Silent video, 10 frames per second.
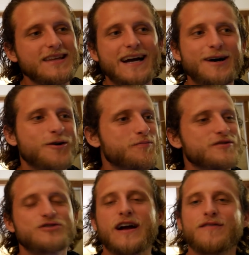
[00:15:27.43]
I hope
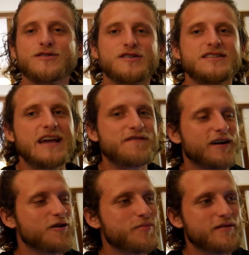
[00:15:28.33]
your travels are safe.
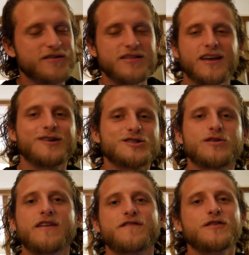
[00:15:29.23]
I hope everything goes
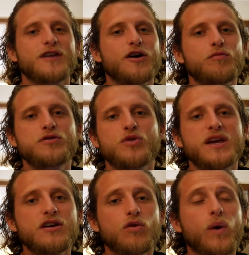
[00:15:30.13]
great for you, and I hope you
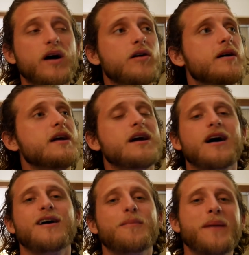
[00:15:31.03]
heal well.
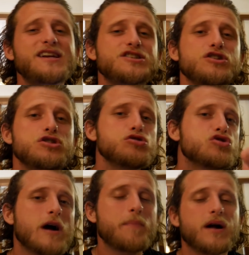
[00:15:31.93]
Make sure you
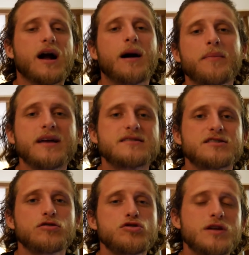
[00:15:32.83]
drop a comment
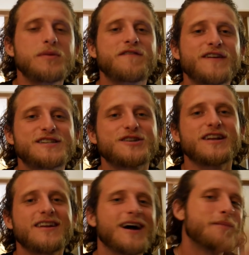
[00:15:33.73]
so you can be featured
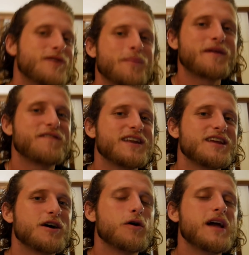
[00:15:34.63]
in an upcoming
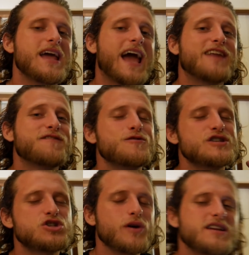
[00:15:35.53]
video. And if you
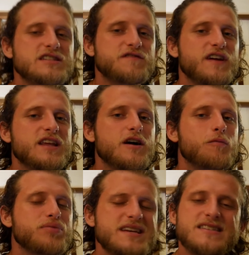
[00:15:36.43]
enjoyed this video,
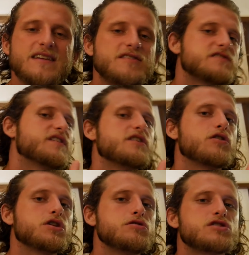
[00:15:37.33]
please give this
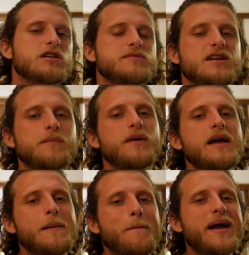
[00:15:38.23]
video a huge thumbs up.
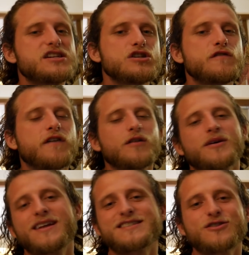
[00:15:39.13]
Make sure you follow me
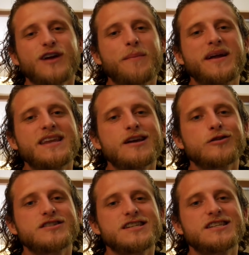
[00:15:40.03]
on Instagram at
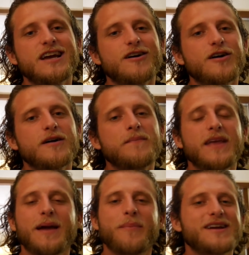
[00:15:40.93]
NicoTJR,
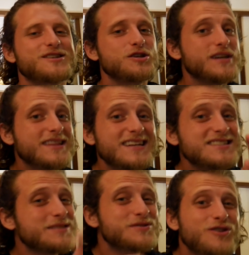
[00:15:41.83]
and make sure you hit that
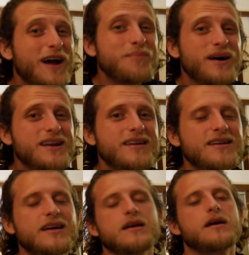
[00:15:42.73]
subscribe button.
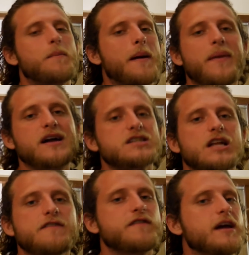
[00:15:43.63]
My Back to
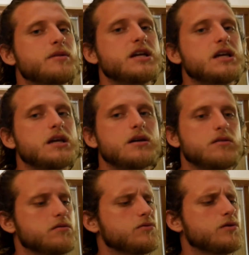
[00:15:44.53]
Life family.
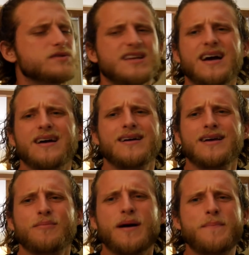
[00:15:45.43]
What was that?
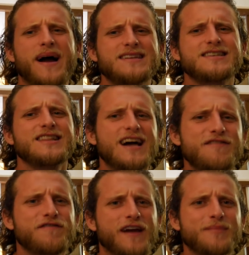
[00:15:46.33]
My Back to
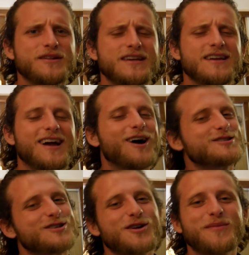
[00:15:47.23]
Life family. I'll
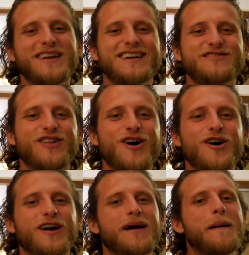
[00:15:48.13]
see you on my next
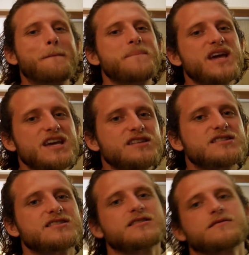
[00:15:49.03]
vlog.
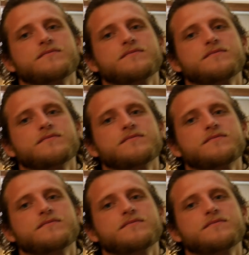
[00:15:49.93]
Peace.